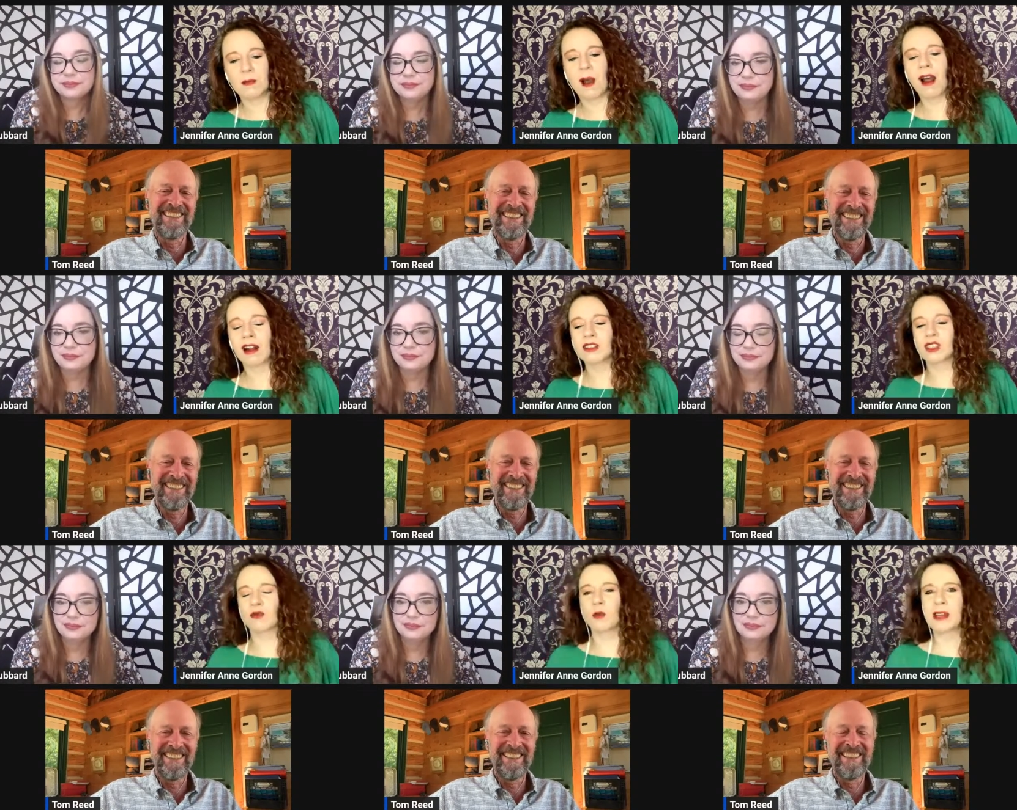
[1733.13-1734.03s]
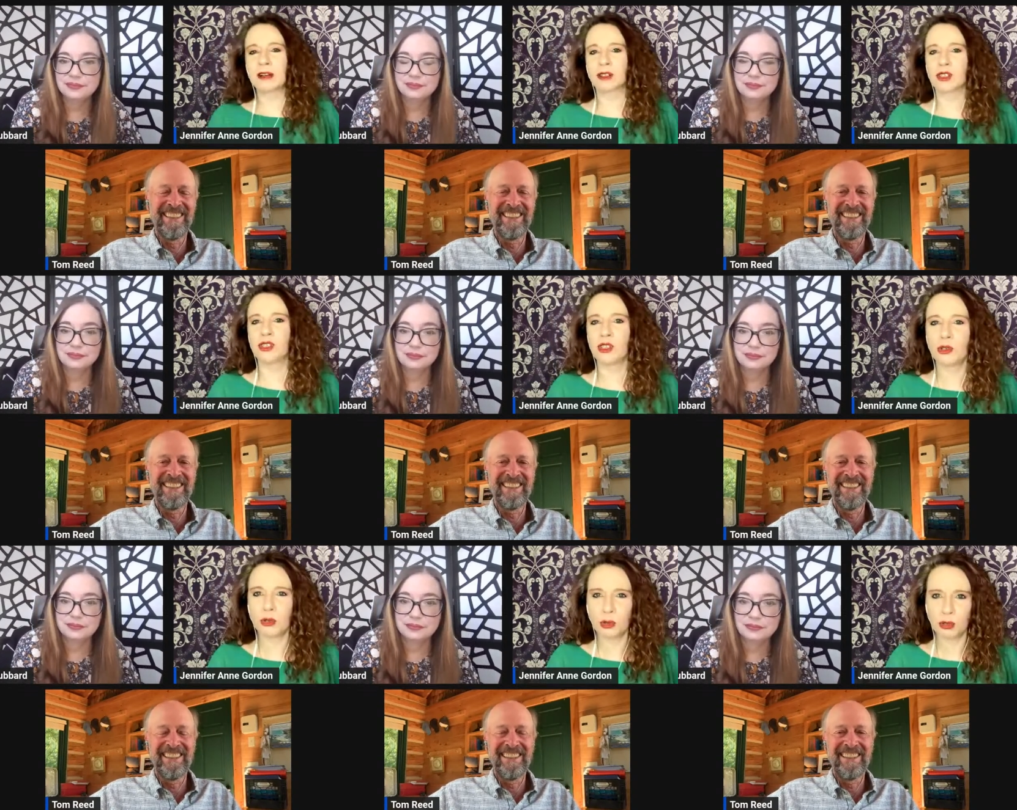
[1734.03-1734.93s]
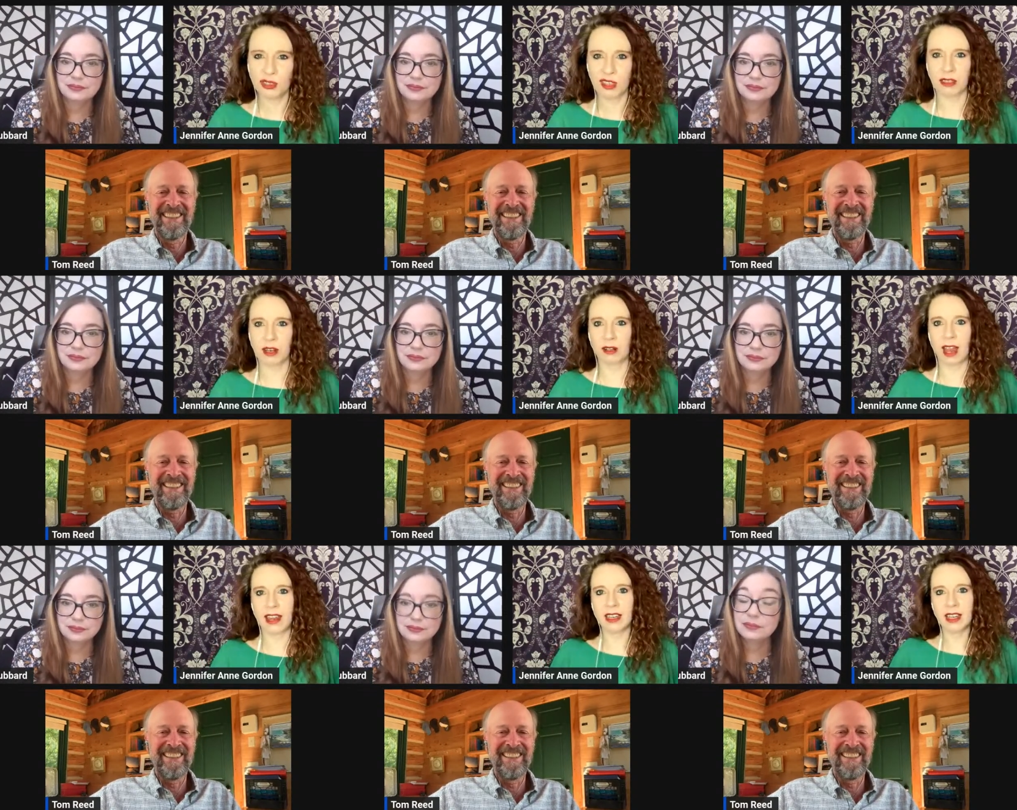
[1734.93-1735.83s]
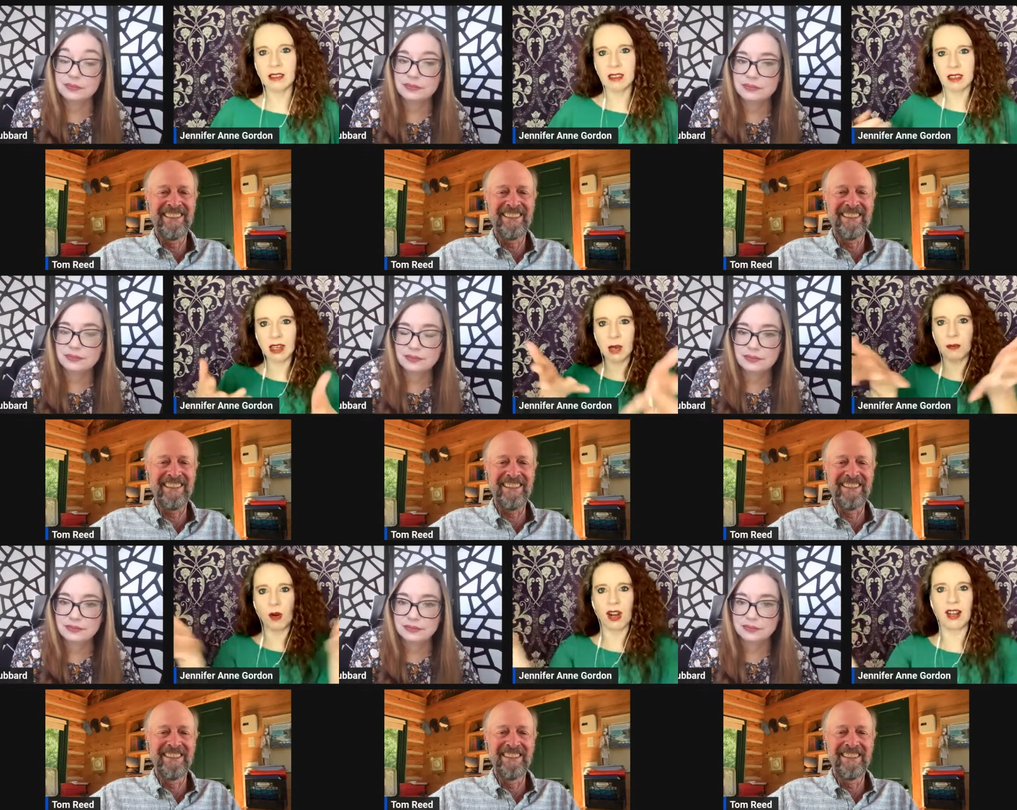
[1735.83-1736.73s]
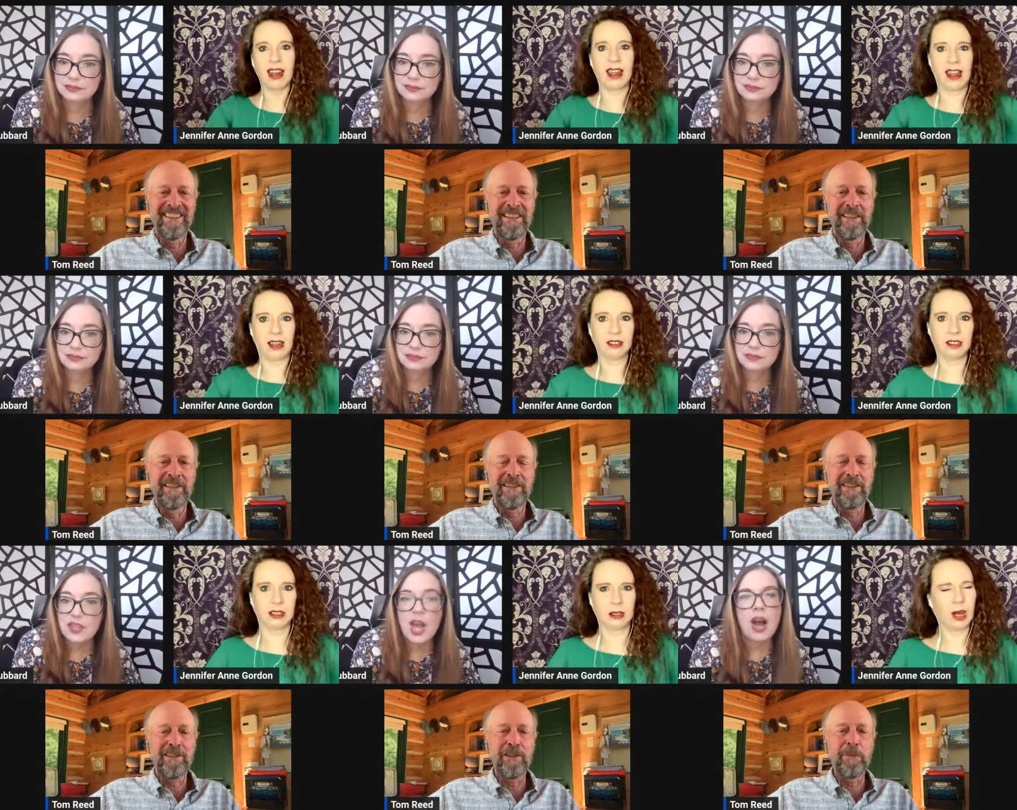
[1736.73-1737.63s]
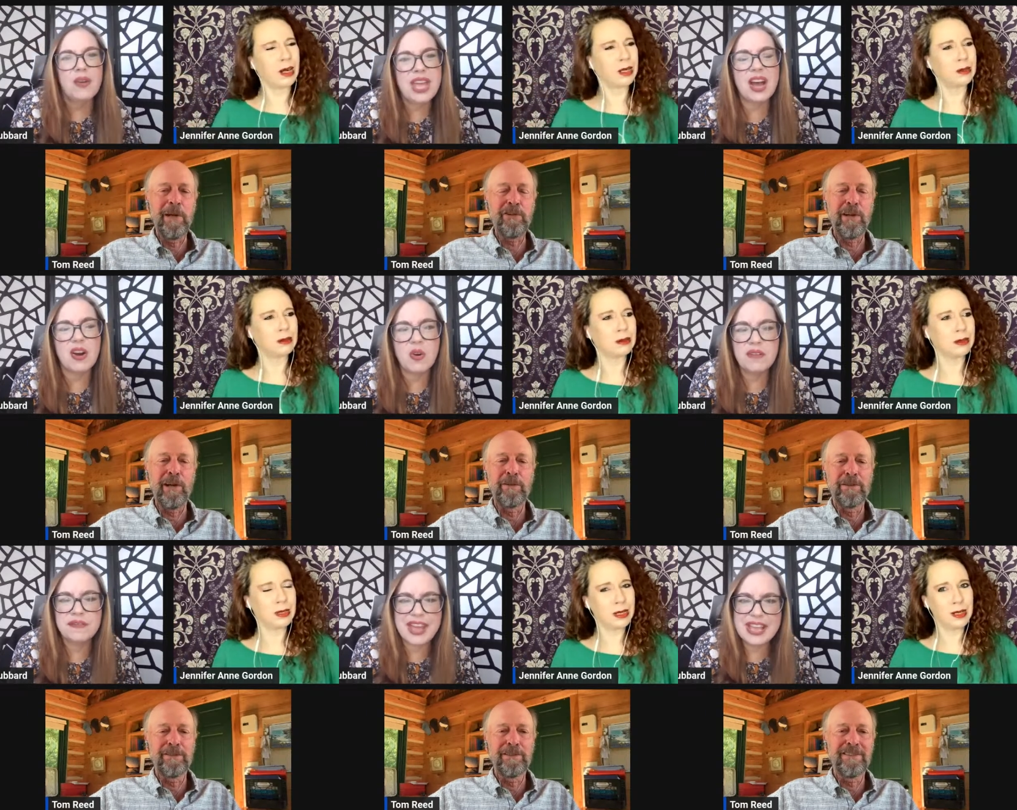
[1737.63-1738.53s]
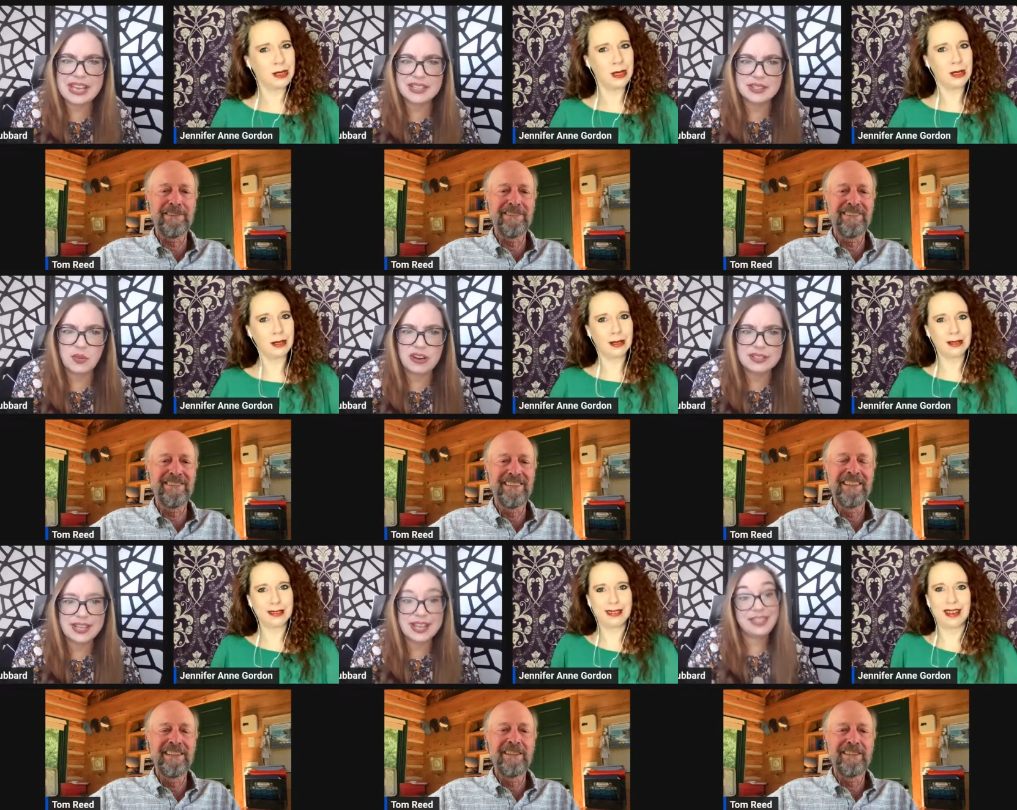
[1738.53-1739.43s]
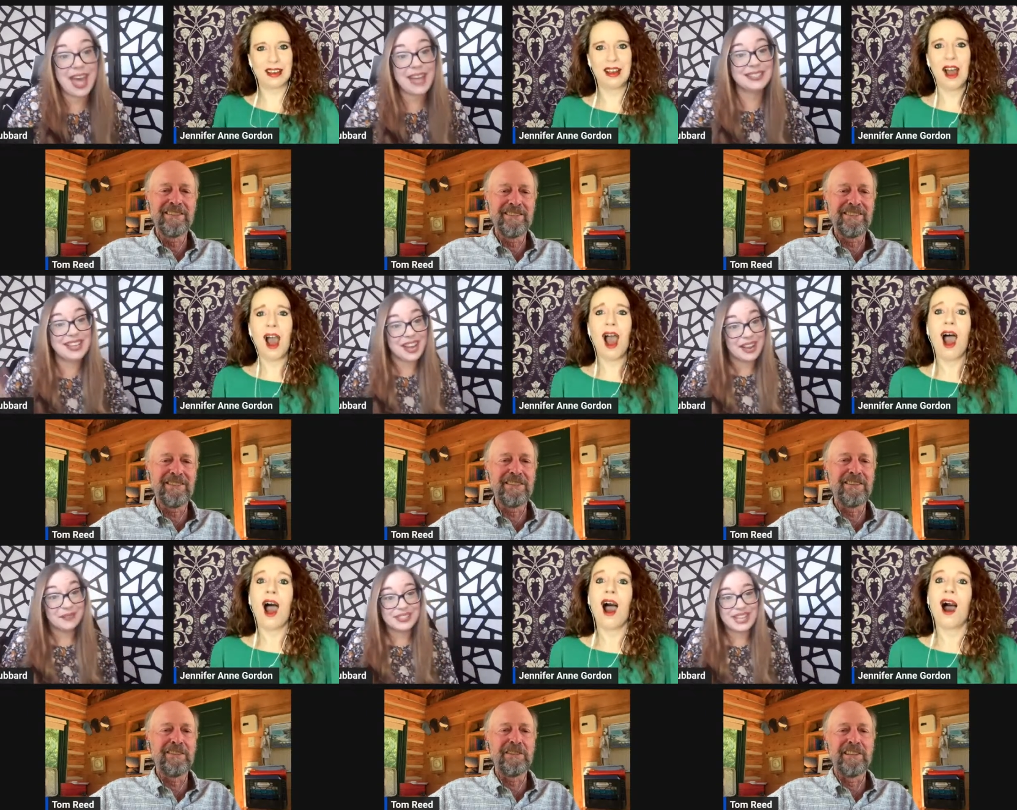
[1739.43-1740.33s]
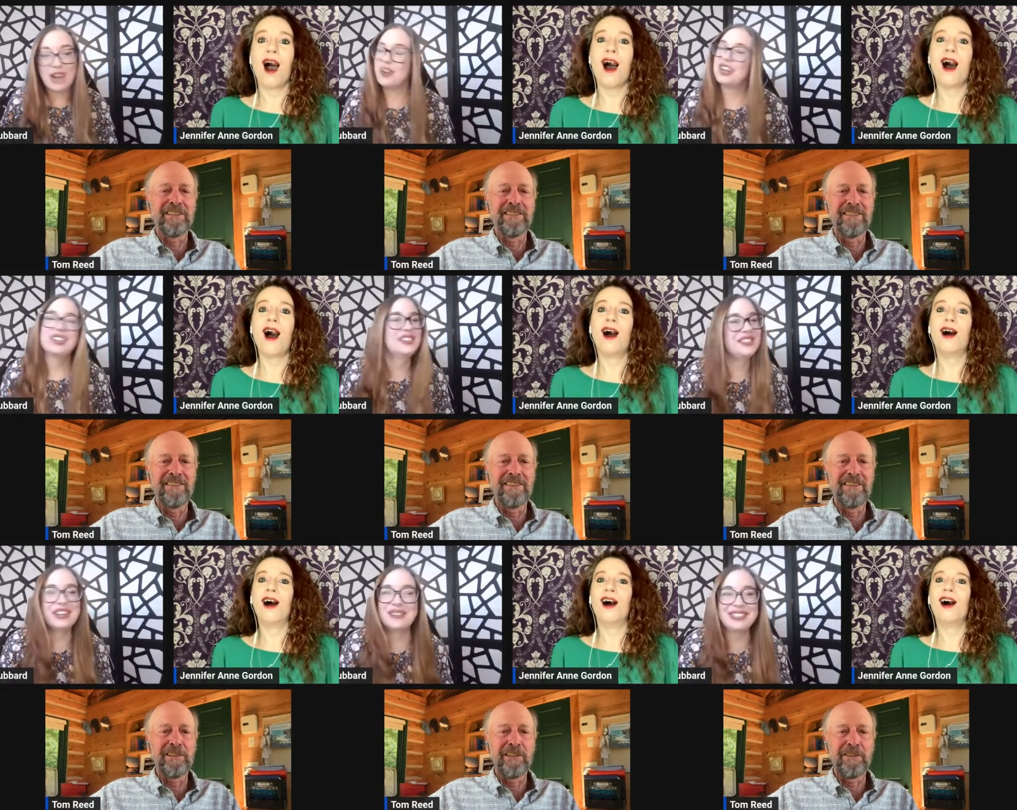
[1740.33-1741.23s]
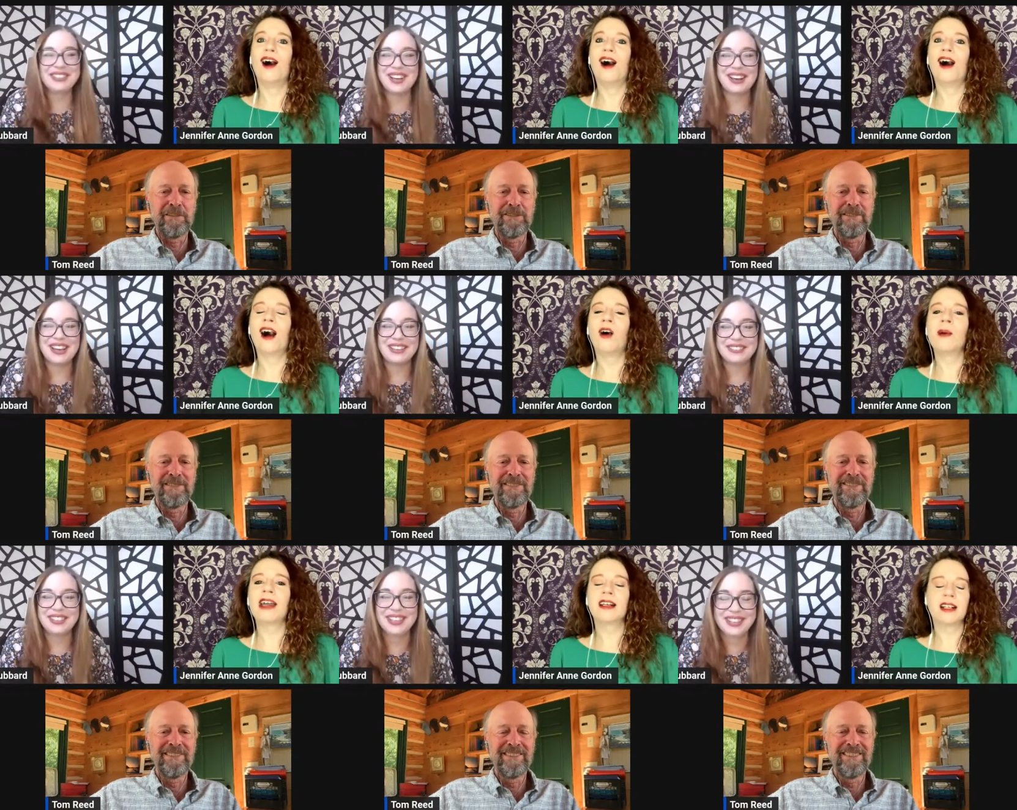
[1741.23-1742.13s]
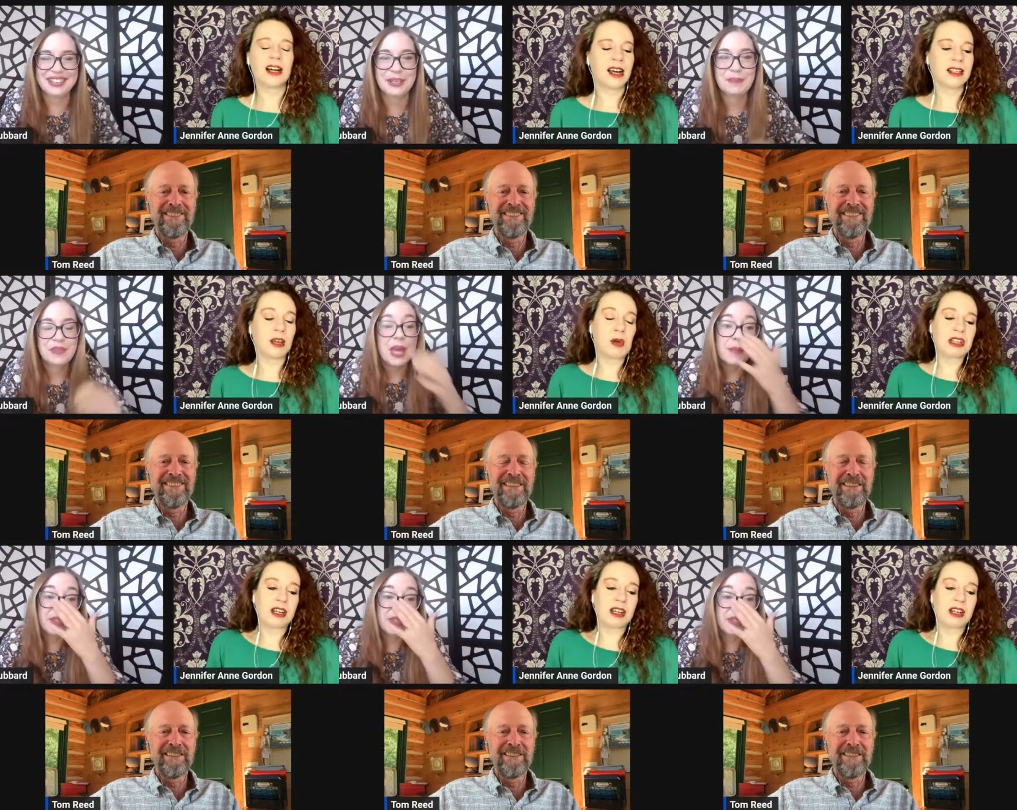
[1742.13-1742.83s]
Speaker 1: parts of weird zoos that they're like, it's Singapore yeah. And you're like, oh, yeah. How- or Vegas,
Speaker 2: mm-hmm. where it's like, that's the Eiffel oh, Tower. Yeah. No, it's go. not. Oh, my
Speaker 1: God. Well, so